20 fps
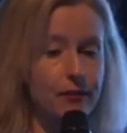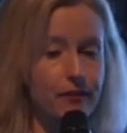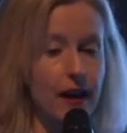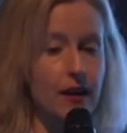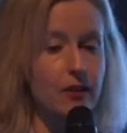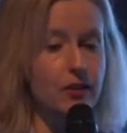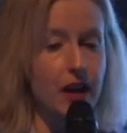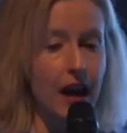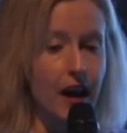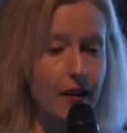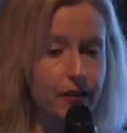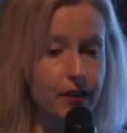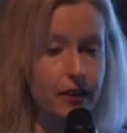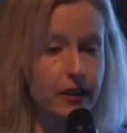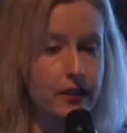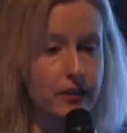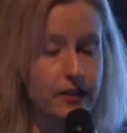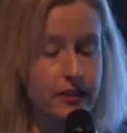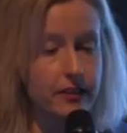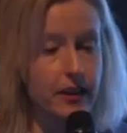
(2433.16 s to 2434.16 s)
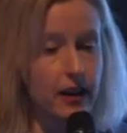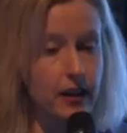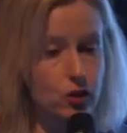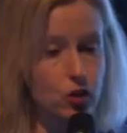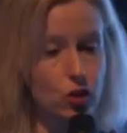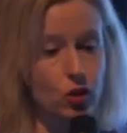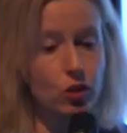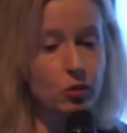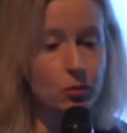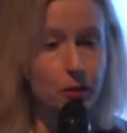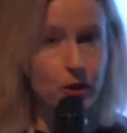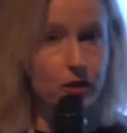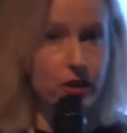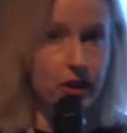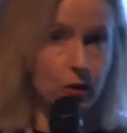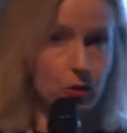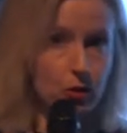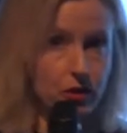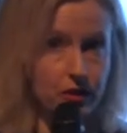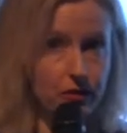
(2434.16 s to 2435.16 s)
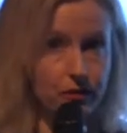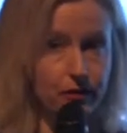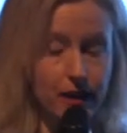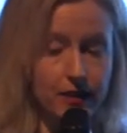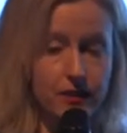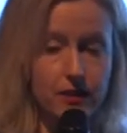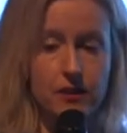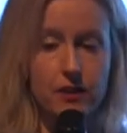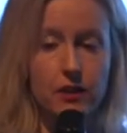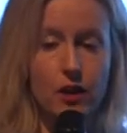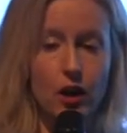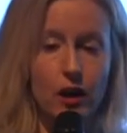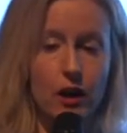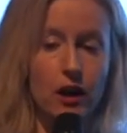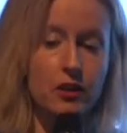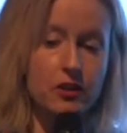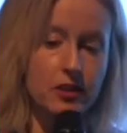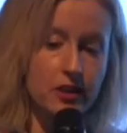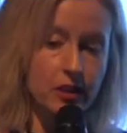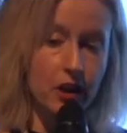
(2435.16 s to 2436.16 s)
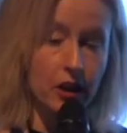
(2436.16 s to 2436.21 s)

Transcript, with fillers: found evidence that drone music was invented in Ireland in